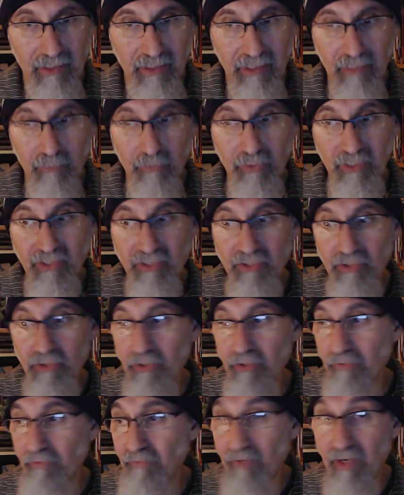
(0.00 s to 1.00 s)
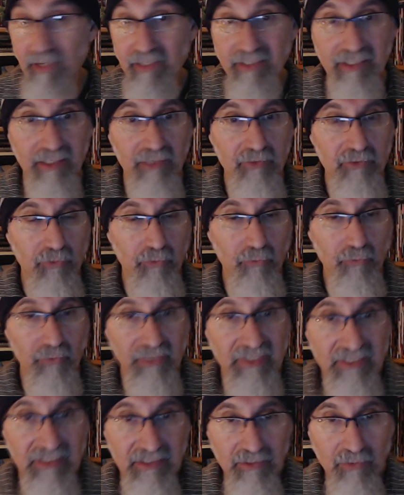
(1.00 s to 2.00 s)
and when I started finding out the
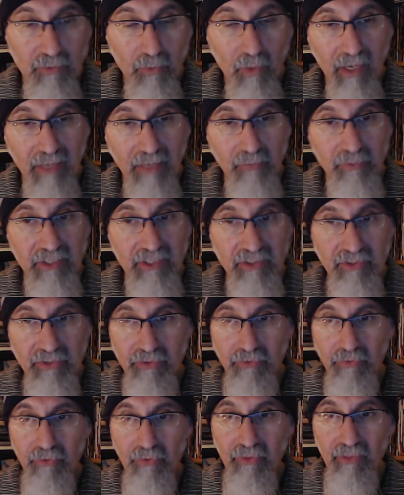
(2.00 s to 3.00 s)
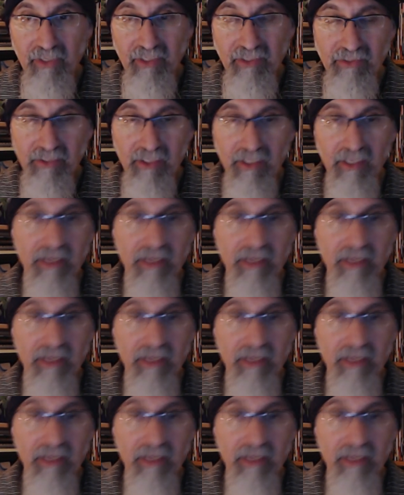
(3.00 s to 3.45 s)
reasons why we did certain things,